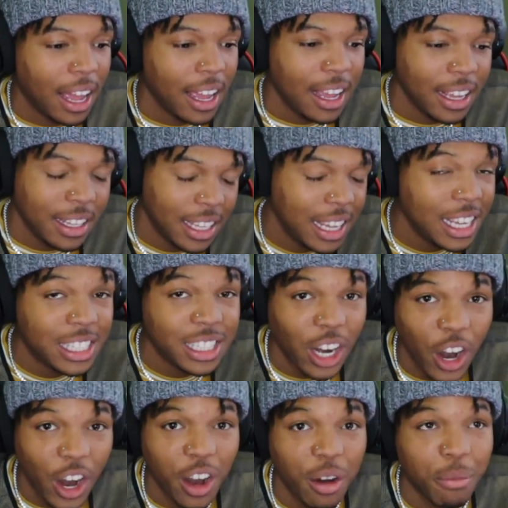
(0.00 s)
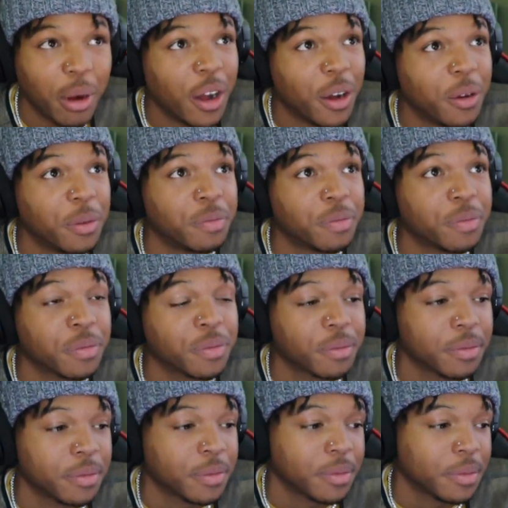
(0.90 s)
he's hurt, bro.
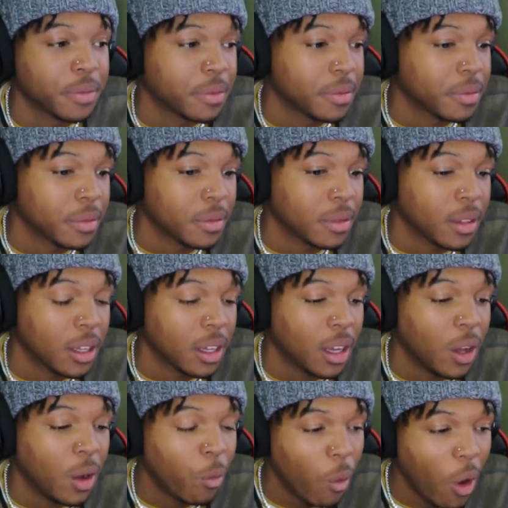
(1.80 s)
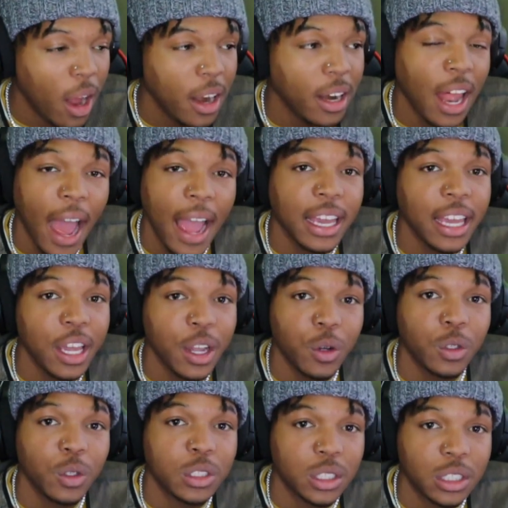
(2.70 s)
One like
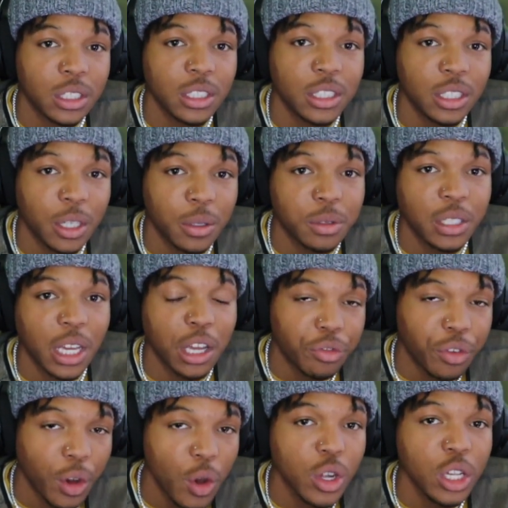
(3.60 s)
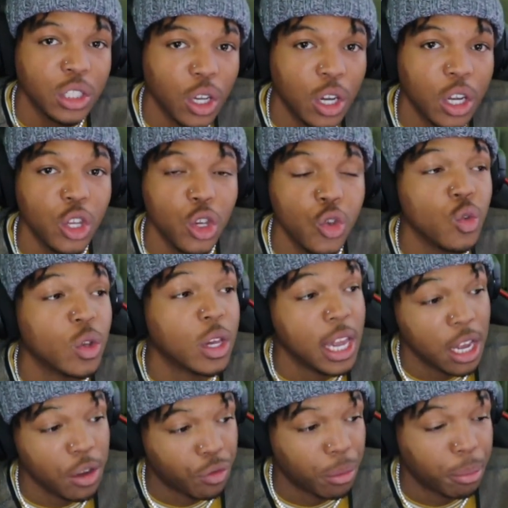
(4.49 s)
equals, you know what I'm saying? Focus on you,
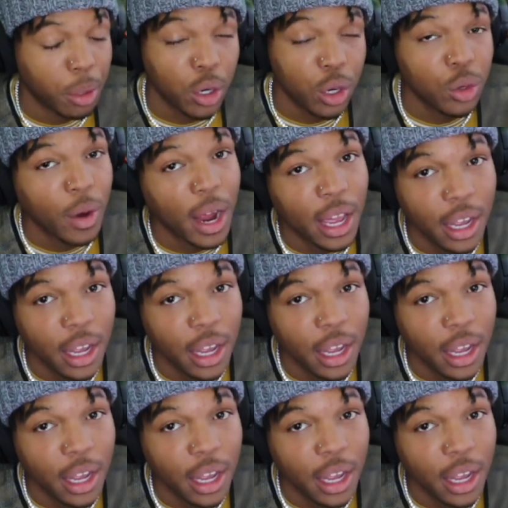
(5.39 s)
King, for bro right